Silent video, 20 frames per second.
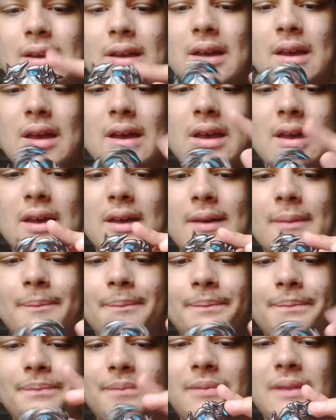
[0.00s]

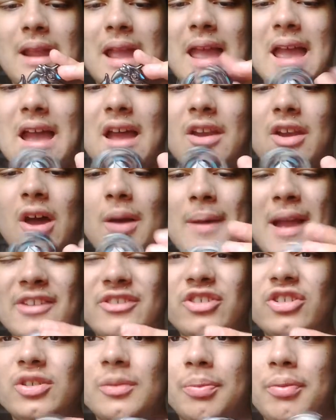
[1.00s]
And I'm
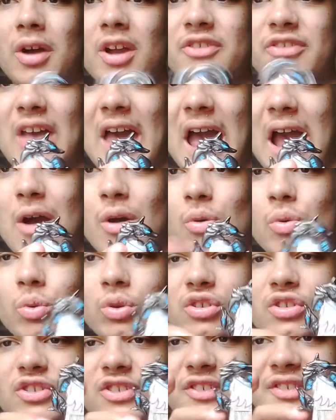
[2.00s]
actually surprised at how